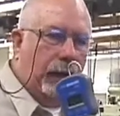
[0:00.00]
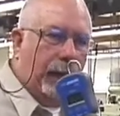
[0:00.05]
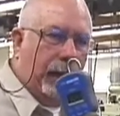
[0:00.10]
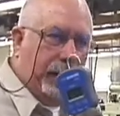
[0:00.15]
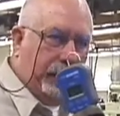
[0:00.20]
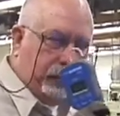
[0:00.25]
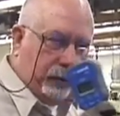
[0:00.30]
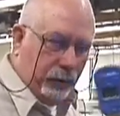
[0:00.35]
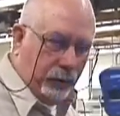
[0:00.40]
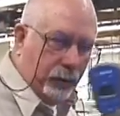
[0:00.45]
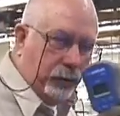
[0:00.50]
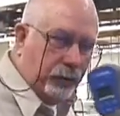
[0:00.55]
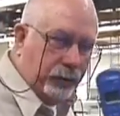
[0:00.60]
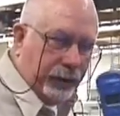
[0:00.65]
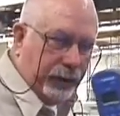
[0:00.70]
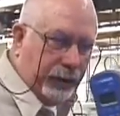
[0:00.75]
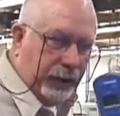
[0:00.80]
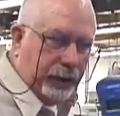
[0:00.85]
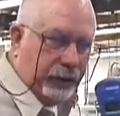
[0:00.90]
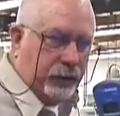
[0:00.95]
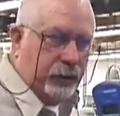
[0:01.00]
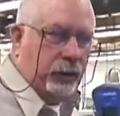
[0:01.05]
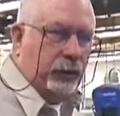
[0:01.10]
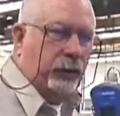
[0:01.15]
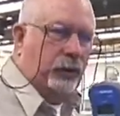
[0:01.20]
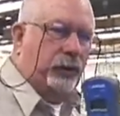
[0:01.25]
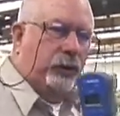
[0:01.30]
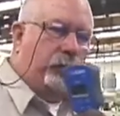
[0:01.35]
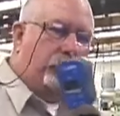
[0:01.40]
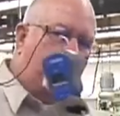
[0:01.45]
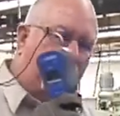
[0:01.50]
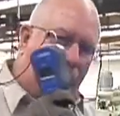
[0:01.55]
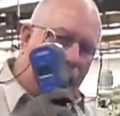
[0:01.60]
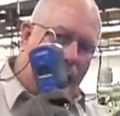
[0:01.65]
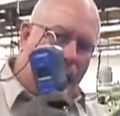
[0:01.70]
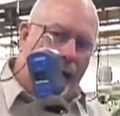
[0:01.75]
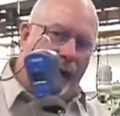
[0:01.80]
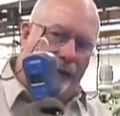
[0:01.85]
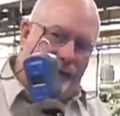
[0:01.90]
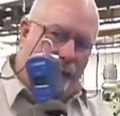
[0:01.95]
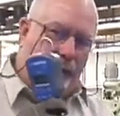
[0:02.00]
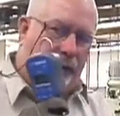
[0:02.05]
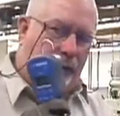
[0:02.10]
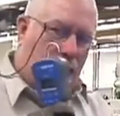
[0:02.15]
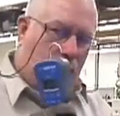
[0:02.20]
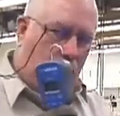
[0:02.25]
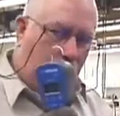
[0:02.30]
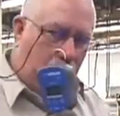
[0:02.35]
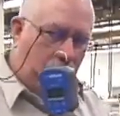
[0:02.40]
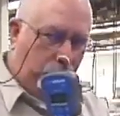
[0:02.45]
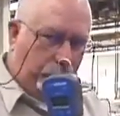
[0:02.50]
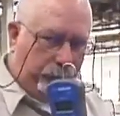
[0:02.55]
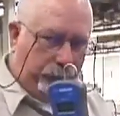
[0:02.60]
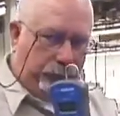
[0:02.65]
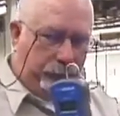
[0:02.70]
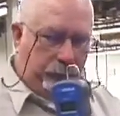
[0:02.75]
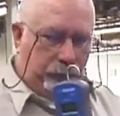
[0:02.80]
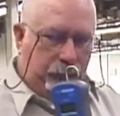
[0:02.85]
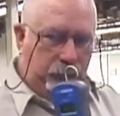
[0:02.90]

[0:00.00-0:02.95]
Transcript: and you're using this, you got to have another hose.